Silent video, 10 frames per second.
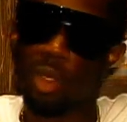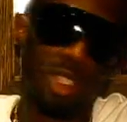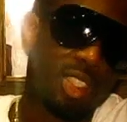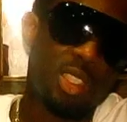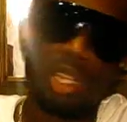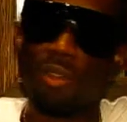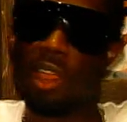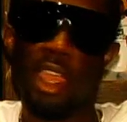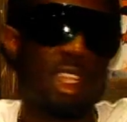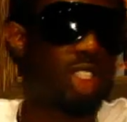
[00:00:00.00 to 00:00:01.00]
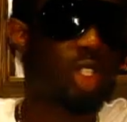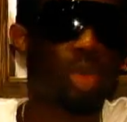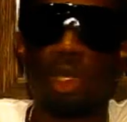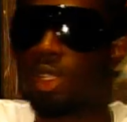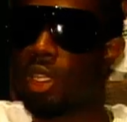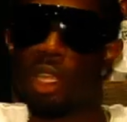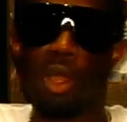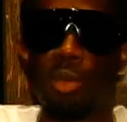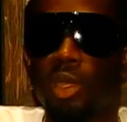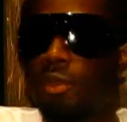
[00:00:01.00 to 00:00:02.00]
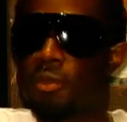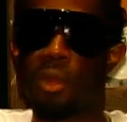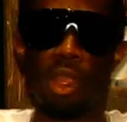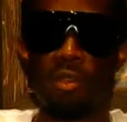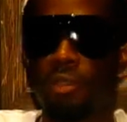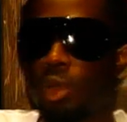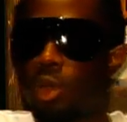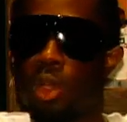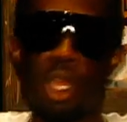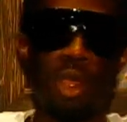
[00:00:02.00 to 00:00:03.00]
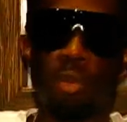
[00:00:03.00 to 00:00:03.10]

but it still have an edge to it, you know what I mean, full of flow,